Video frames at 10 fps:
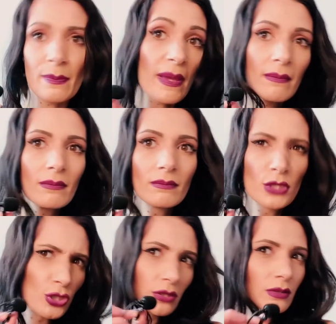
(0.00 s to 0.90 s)
It's a bit
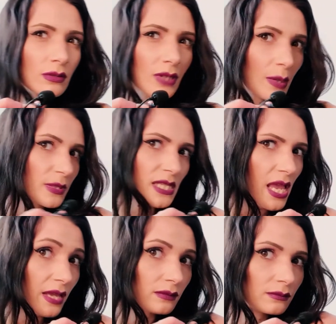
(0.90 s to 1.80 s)
mature, I would
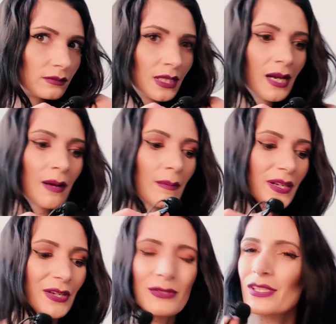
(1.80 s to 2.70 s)
say.
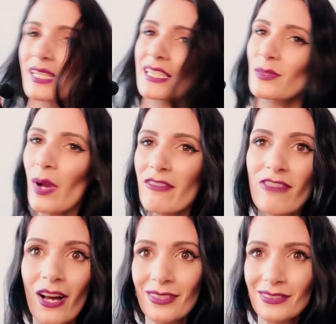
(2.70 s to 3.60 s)
But I also think it's quite
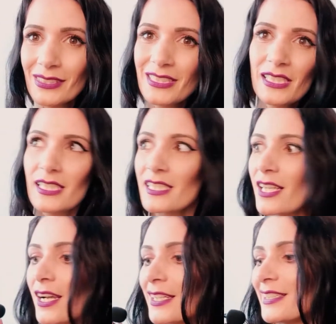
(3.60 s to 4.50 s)
fun because of the
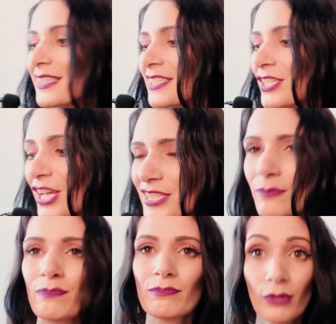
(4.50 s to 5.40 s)
design. It's a
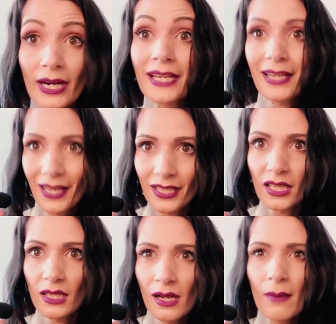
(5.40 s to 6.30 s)
nice bright
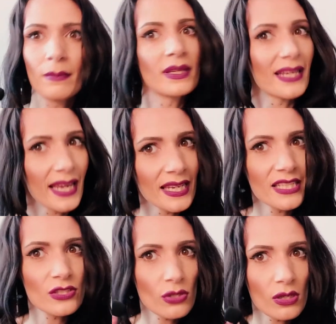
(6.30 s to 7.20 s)
colour, but again,
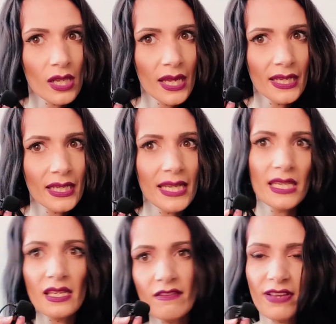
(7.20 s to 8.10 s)
it's not like
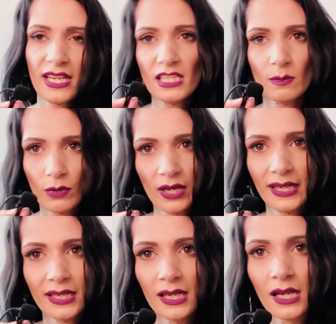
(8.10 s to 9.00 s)
in your face
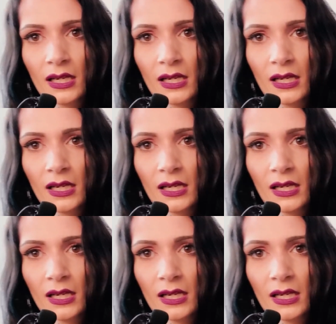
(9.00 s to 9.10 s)
bright.